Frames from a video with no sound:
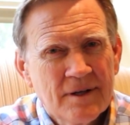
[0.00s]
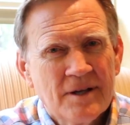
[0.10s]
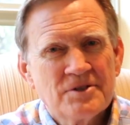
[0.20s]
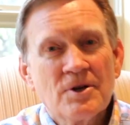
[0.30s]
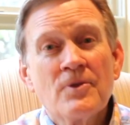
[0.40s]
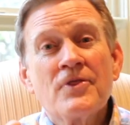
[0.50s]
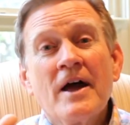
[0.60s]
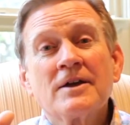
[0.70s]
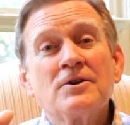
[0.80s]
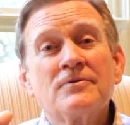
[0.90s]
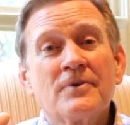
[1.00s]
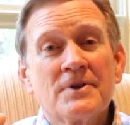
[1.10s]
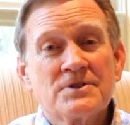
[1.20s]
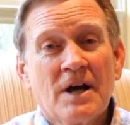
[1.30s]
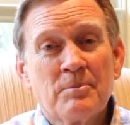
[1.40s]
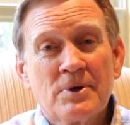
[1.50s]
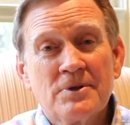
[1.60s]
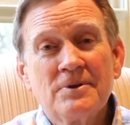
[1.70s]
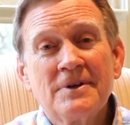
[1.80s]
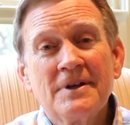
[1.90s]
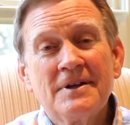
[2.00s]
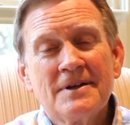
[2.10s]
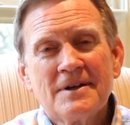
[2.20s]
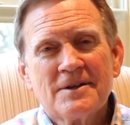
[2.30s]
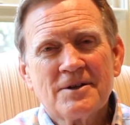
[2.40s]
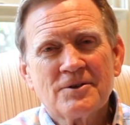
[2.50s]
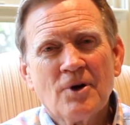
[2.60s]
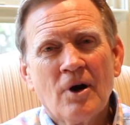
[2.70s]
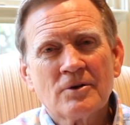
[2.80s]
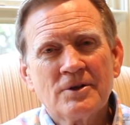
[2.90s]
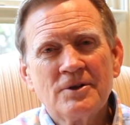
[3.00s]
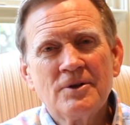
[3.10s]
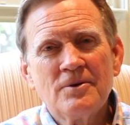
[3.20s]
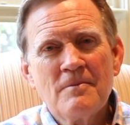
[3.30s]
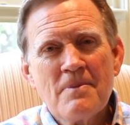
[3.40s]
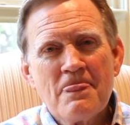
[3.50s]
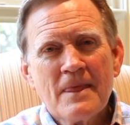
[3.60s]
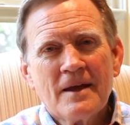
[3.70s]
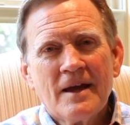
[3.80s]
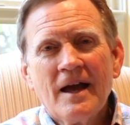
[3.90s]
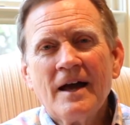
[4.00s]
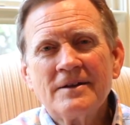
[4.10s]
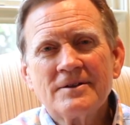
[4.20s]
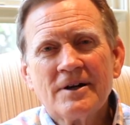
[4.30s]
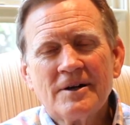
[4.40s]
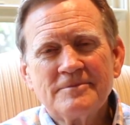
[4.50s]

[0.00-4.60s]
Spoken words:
And so thank you for this opportunity to talk to you. And